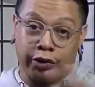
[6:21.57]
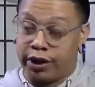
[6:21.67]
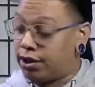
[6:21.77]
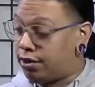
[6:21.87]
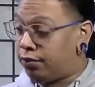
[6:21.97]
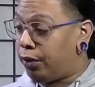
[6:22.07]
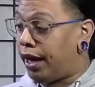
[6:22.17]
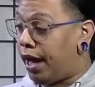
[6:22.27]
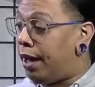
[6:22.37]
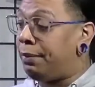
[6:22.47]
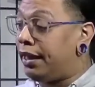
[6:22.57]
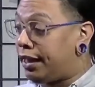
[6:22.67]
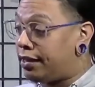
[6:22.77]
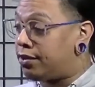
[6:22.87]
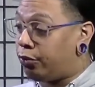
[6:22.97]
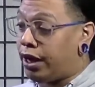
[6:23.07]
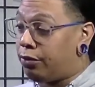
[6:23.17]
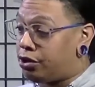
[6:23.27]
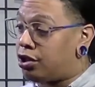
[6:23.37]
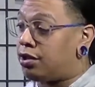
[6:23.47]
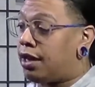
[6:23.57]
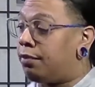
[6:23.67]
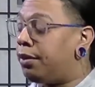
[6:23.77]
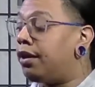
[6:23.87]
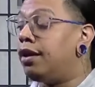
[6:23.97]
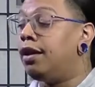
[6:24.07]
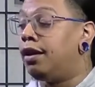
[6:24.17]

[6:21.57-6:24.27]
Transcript: against what I, I, mean against what I was just saying, but